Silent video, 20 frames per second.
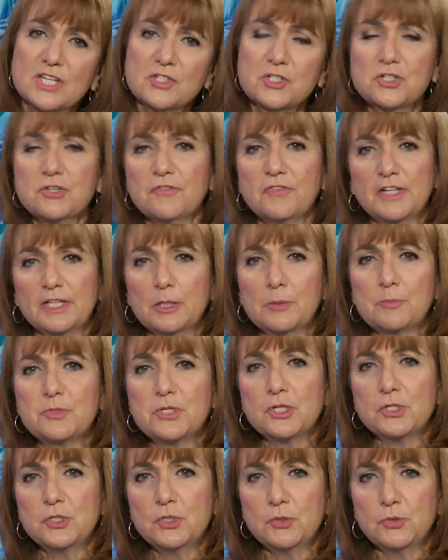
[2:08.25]
has developed
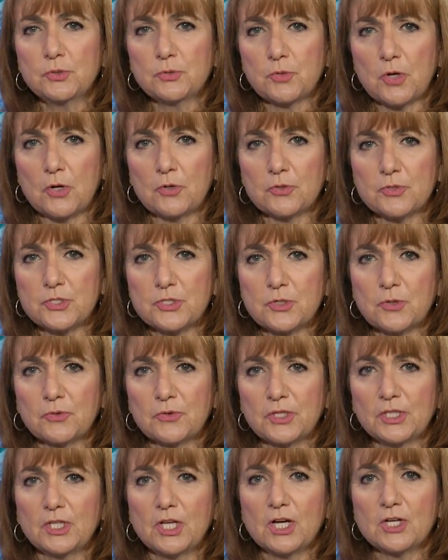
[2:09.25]
in utero, so
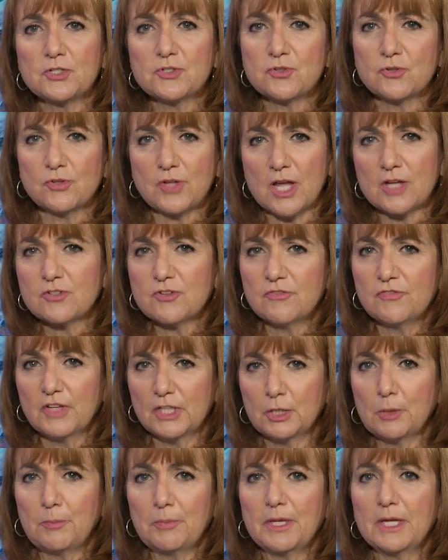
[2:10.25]
the lungs are not
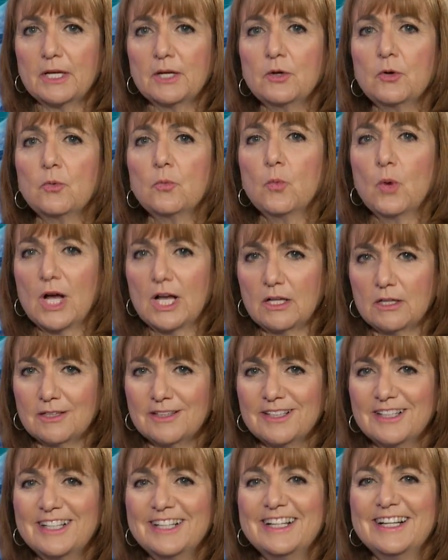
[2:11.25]
developing
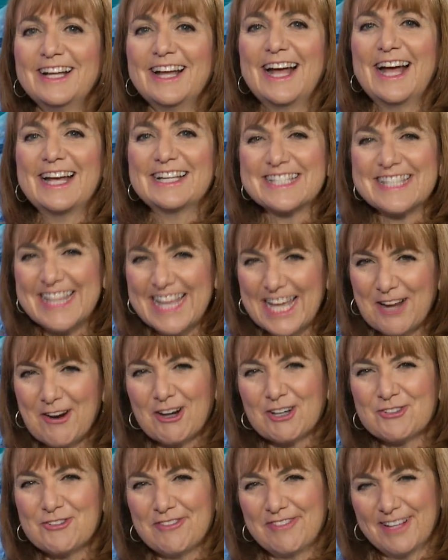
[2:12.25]
well as they
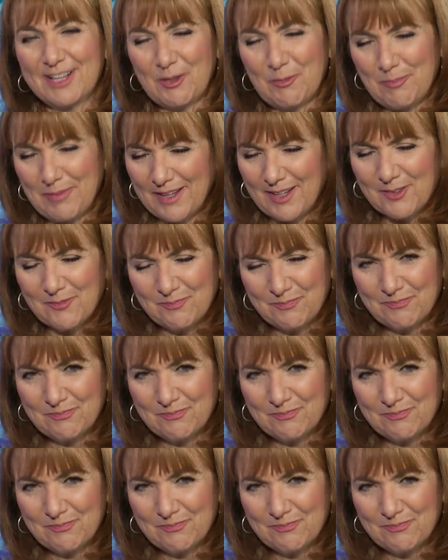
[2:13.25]
are developing.